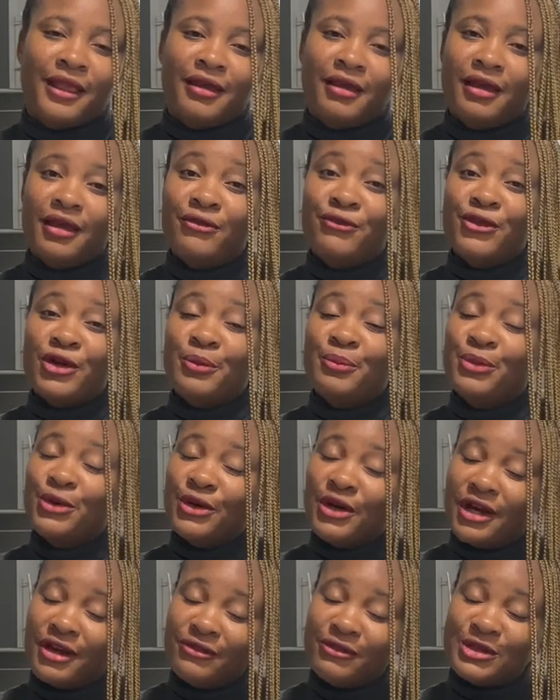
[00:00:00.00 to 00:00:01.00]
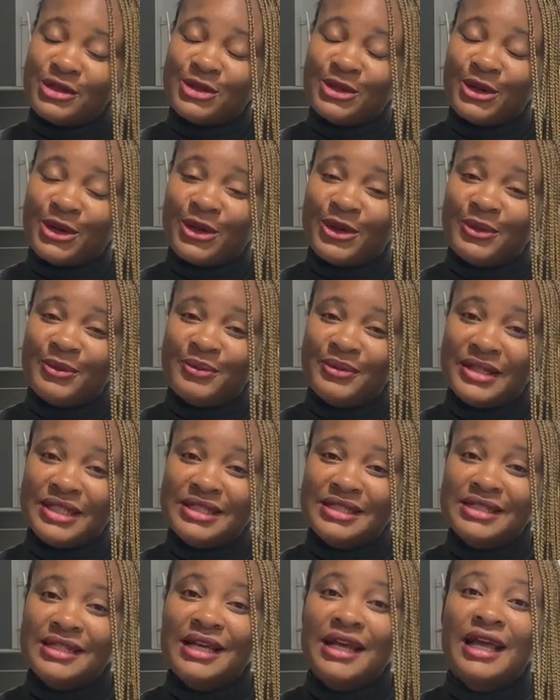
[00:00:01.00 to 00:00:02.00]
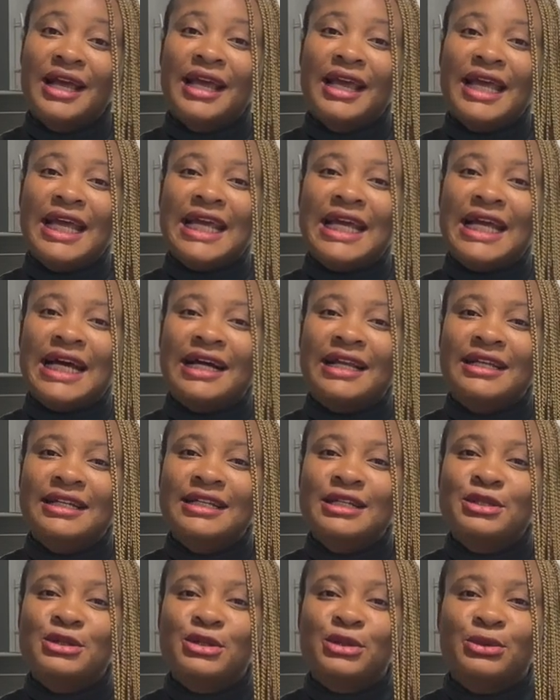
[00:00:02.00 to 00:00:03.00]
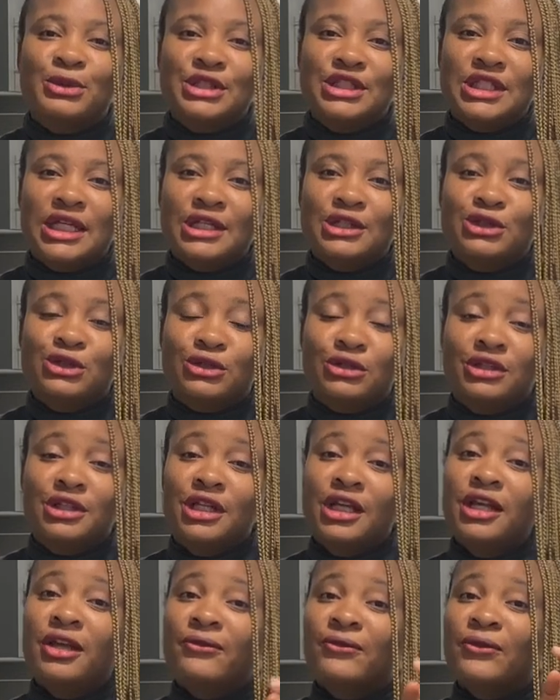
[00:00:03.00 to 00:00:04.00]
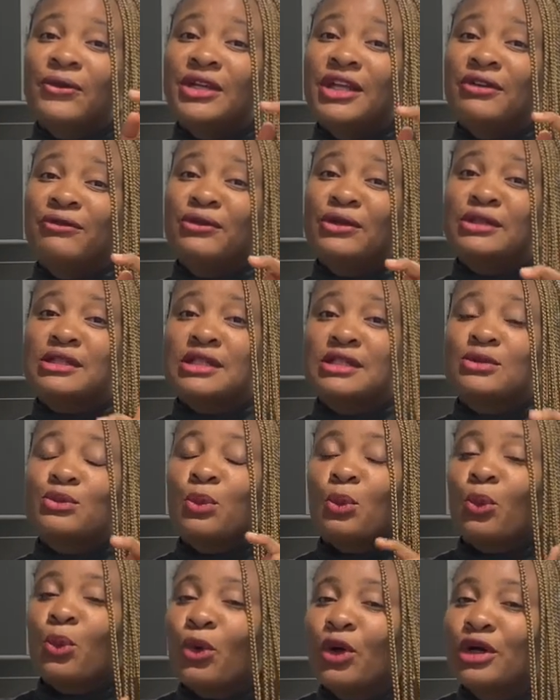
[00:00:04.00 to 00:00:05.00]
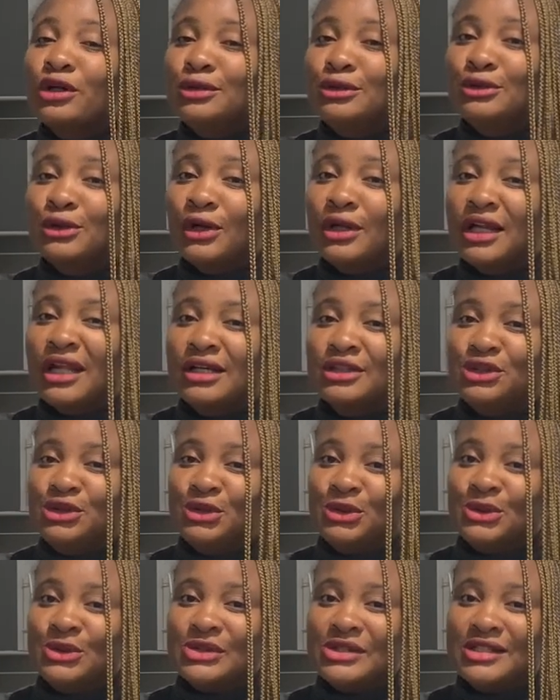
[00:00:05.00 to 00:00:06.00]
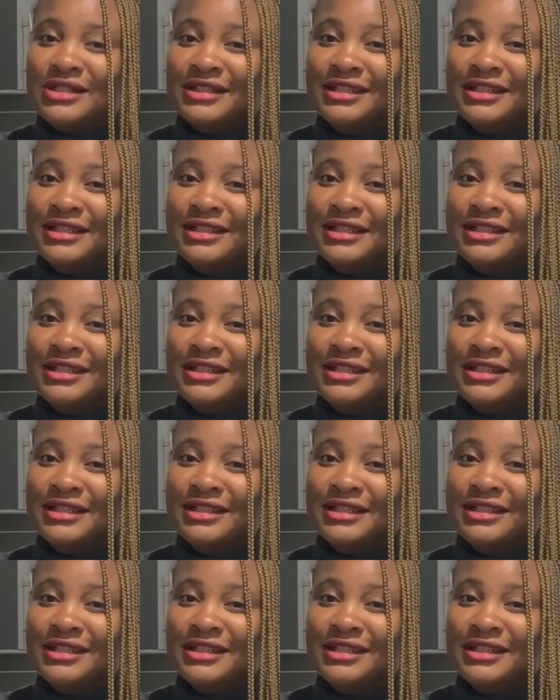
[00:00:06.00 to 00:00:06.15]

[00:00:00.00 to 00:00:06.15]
If your POF is not complete, it can lead to rejection. Even if it is $1 short,